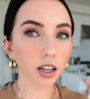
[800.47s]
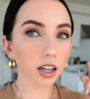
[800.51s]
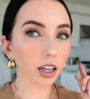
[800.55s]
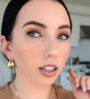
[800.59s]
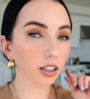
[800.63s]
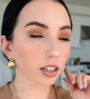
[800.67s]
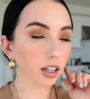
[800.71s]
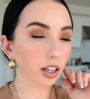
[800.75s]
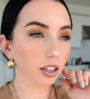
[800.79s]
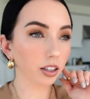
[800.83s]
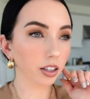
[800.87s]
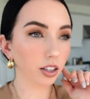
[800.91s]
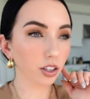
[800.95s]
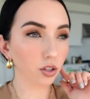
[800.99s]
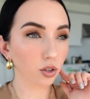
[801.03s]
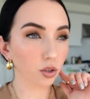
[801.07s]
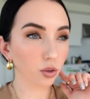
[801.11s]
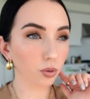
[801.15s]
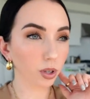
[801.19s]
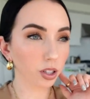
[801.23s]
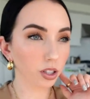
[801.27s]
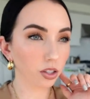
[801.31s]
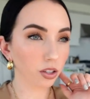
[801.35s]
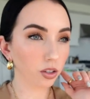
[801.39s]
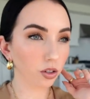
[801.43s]
And then these
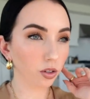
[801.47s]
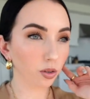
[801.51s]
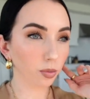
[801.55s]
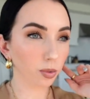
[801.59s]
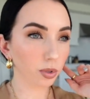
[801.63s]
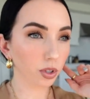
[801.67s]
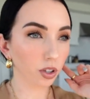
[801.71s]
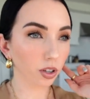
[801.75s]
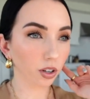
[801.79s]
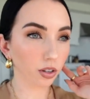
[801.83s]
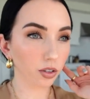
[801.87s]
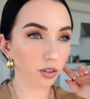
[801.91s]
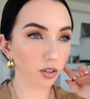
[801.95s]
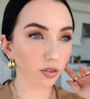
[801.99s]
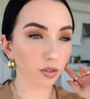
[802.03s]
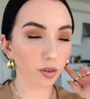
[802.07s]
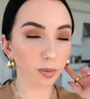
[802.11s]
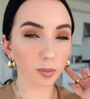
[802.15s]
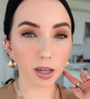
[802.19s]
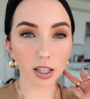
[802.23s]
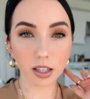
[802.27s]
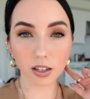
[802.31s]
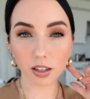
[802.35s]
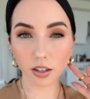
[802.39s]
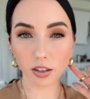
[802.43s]
twist tubes are also
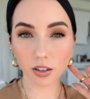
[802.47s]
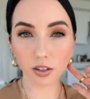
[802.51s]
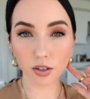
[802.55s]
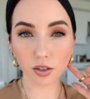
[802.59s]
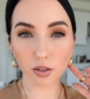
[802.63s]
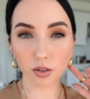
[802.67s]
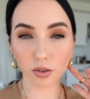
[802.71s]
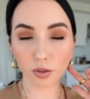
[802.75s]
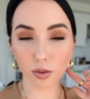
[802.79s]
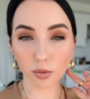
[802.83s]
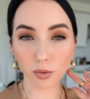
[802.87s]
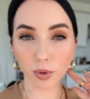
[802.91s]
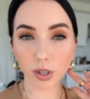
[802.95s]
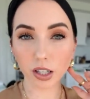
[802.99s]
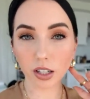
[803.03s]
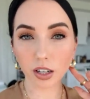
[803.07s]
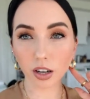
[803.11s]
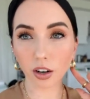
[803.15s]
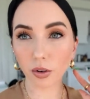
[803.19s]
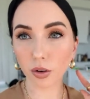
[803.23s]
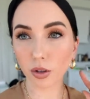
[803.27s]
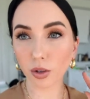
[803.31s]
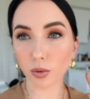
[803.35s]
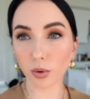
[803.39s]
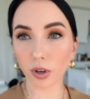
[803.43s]
from Etsy. These are the ones I
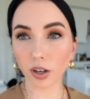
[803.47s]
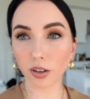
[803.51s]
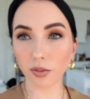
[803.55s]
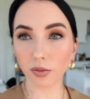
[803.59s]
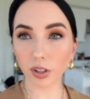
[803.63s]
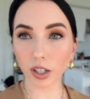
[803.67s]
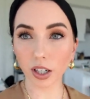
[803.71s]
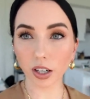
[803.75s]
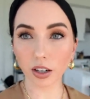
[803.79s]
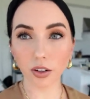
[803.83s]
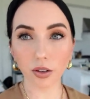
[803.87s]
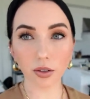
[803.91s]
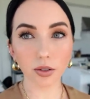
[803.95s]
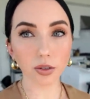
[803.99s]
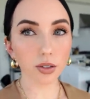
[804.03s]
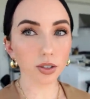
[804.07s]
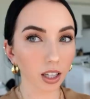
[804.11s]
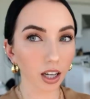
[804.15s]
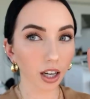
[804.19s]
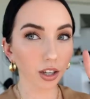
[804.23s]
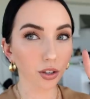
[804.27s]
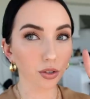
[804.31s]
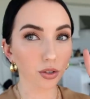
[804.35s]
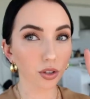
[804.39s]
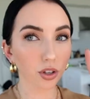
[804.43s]
always wear in videos.
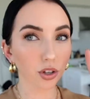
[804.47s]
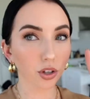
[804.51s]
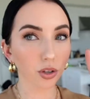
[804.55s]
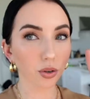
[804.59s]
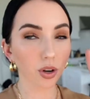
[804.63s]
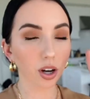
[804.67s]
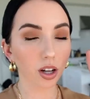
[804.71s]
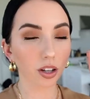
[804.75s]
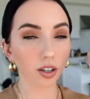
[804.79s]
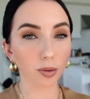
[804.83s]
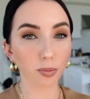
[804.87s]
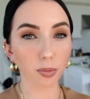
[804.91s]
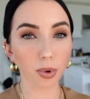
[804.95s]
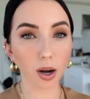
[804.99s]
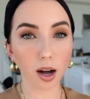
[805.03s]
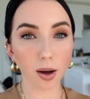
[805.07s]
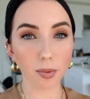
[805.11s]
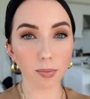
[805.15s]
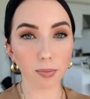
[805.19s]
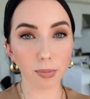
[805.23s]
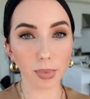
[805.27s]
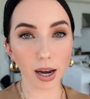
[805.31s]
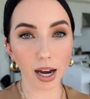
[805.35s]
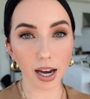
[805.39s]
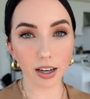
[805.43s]
I use the new color
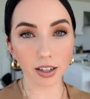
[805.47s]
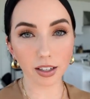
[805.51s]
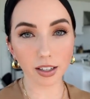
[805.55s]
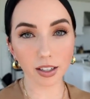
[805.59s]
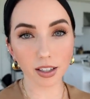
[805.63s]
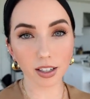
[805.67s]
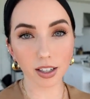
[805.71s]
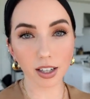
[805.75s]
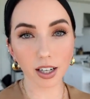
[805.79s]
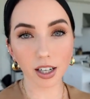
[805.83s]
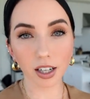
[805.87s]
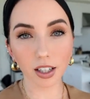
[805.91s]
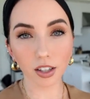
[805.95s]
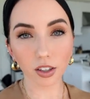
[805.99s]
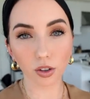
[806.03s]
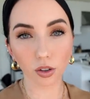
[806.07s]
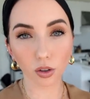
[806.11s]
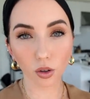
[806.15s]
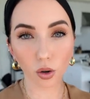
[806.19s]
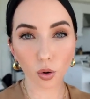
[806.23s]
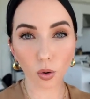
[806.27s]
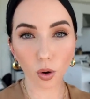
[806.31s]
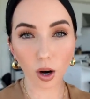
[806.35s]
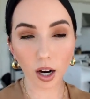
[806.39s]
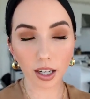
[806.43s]
pop matte
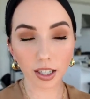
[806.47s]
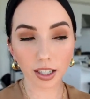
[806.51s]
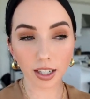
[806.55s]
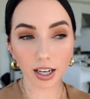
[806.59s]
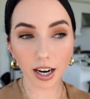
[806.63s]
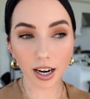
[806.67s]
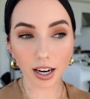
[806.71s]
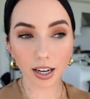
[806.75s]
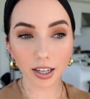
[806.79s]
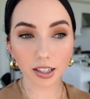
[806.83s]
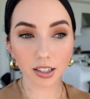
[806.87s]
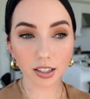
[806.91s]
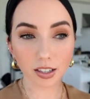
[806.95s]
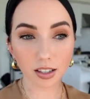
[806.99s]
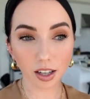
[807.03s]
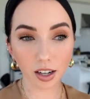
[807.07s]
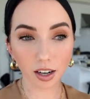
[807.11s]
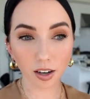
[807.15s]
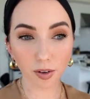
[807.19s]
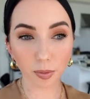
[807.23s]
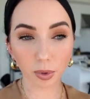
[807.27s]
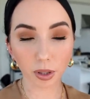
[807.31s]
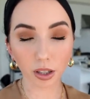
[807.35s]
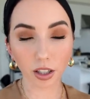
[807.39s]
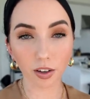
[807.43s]
little quad guys
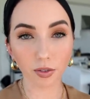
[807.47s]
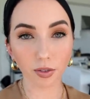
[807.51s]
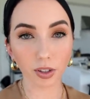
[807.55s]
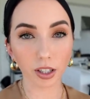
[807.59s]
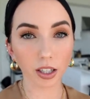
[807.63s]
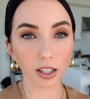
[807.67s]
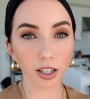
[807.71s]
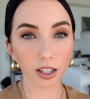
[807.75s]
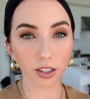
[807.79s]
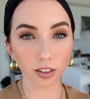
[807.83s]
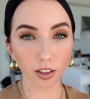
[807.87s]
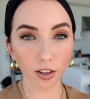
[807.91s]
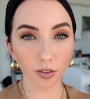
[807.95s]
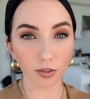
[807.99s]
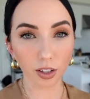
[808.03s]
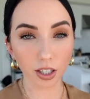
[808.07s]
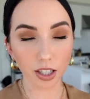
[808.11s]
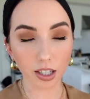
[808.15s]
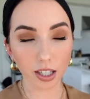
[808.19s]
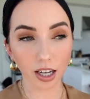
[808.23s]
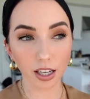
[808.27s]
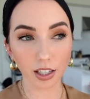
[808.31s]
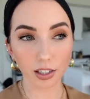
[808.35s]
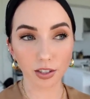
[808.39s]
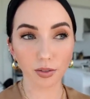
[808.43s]
that I've been loving. I love the
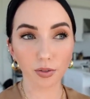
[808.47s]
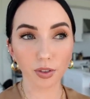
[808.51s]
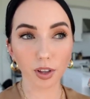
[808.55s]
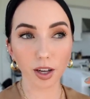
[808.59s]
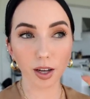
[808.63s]
size of